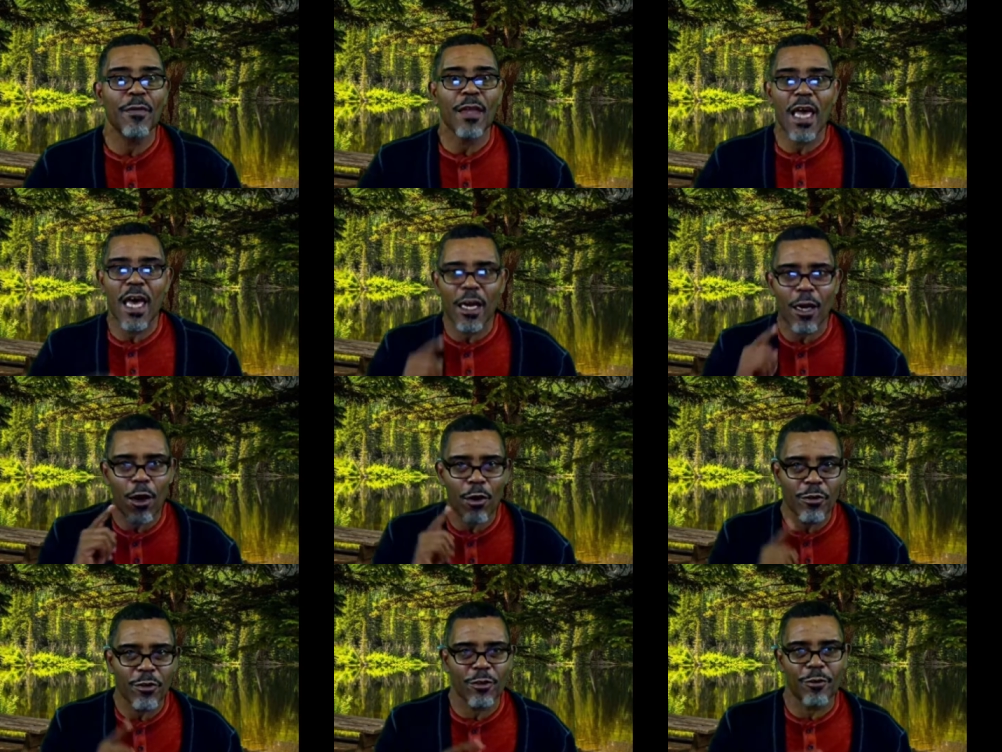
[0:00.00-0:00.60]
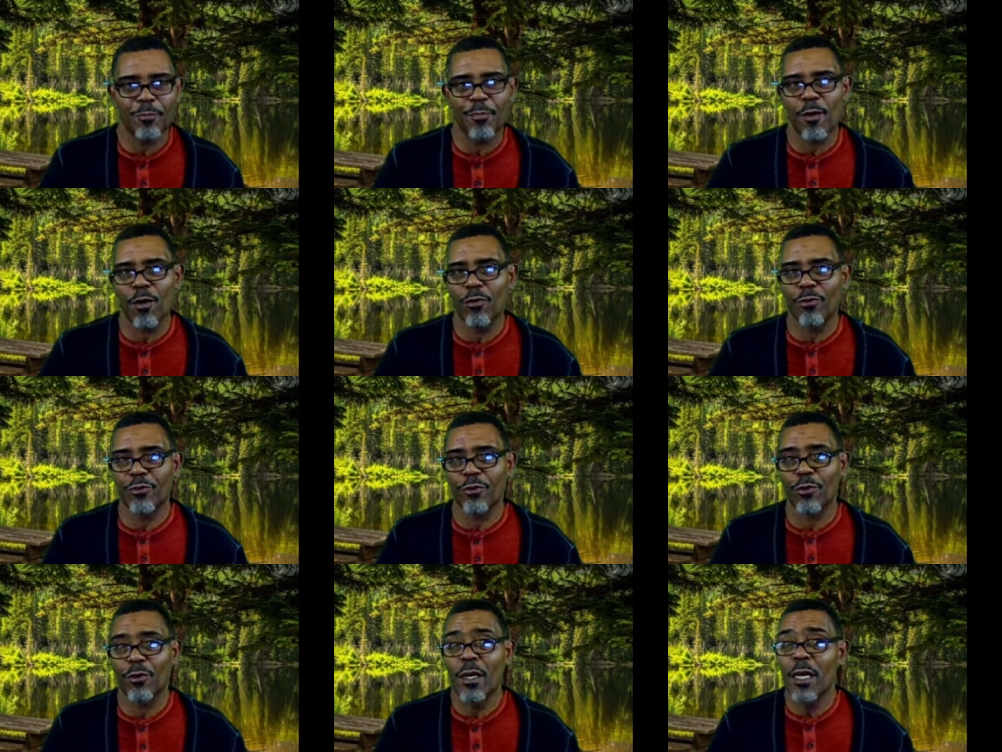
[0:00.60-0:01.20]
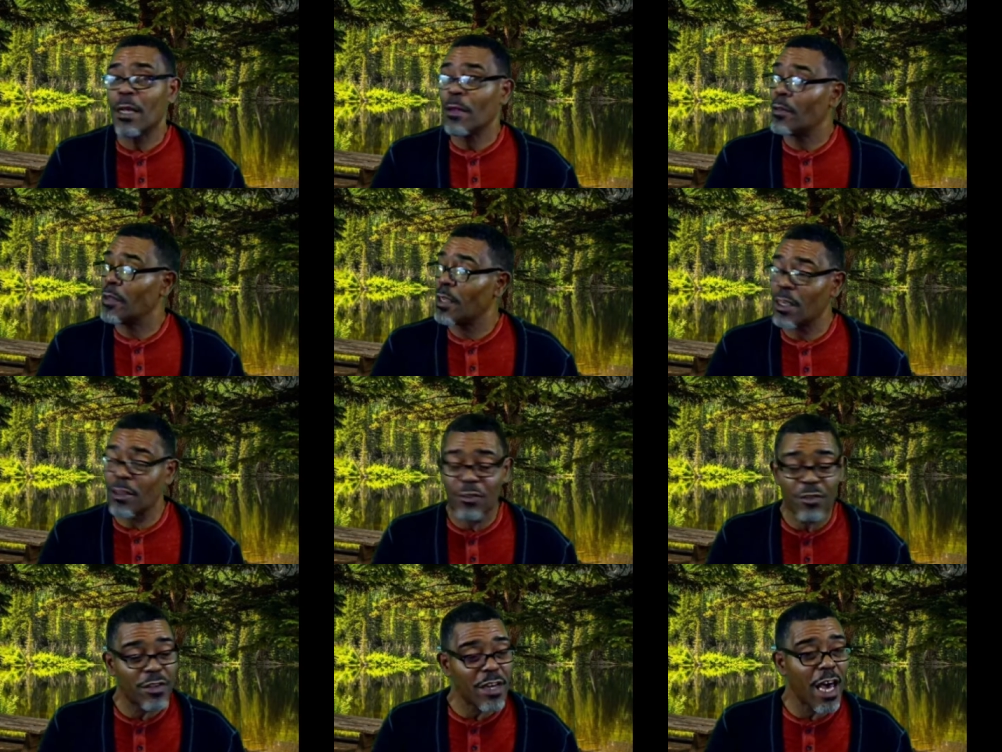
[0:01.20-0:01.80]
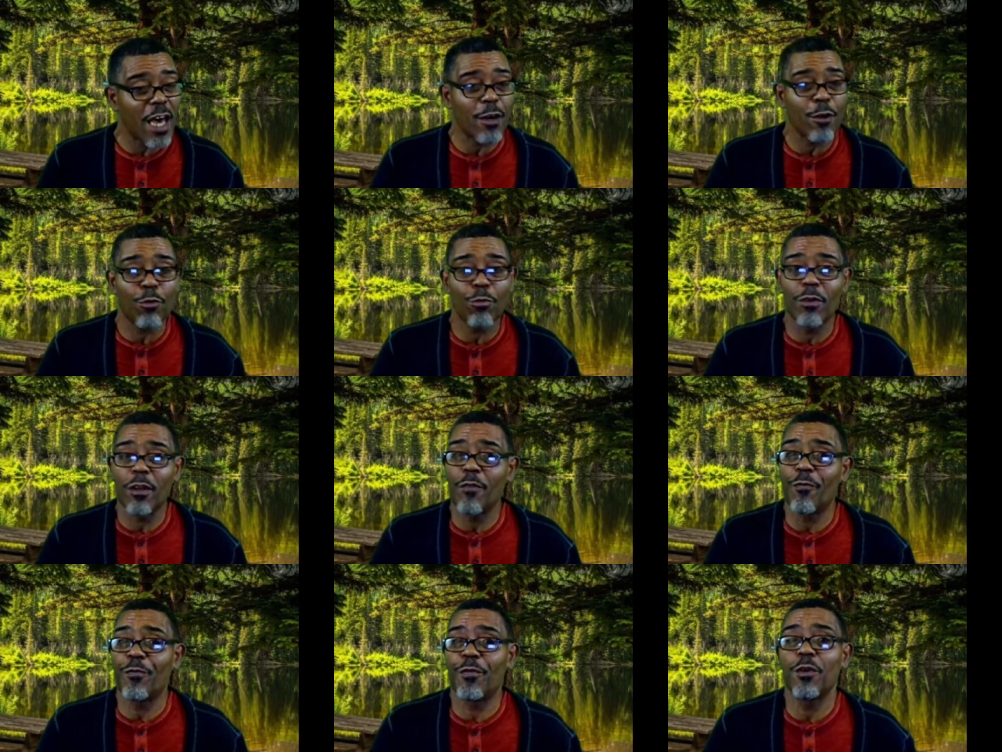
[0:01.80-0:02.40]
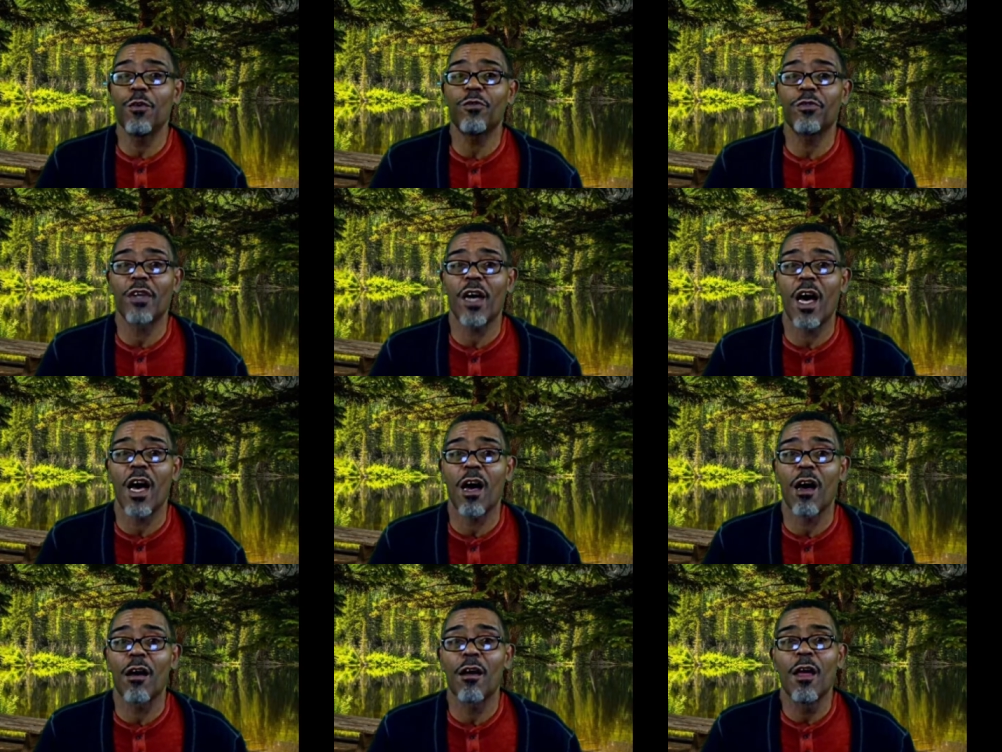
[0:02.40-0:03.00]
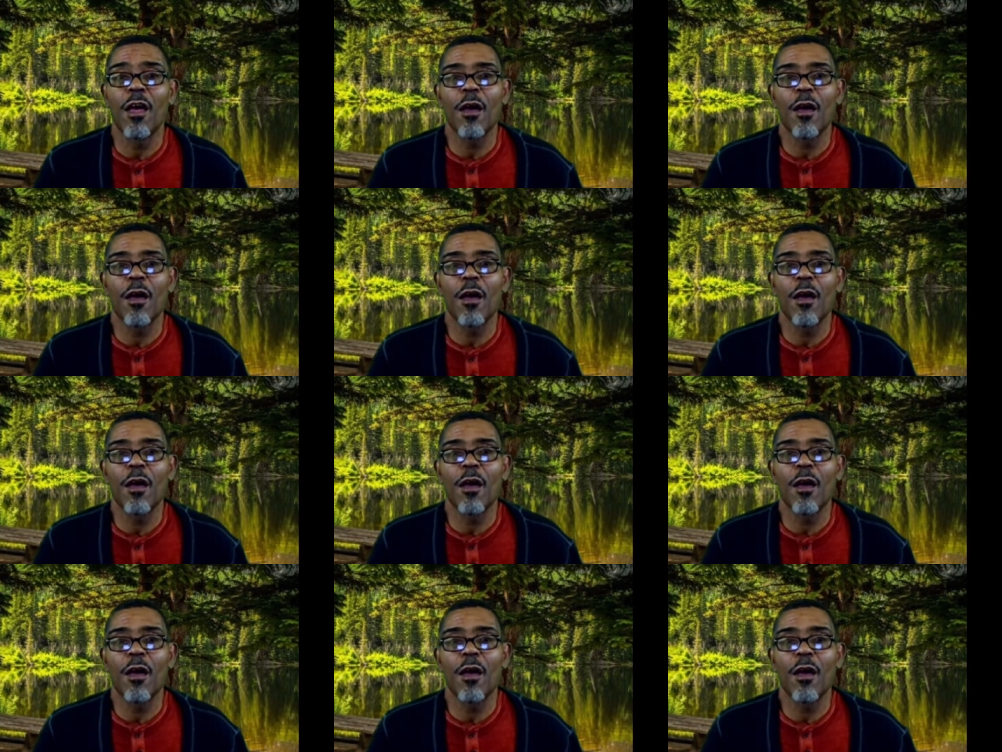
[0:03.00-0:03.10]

at our disposal is not only futile,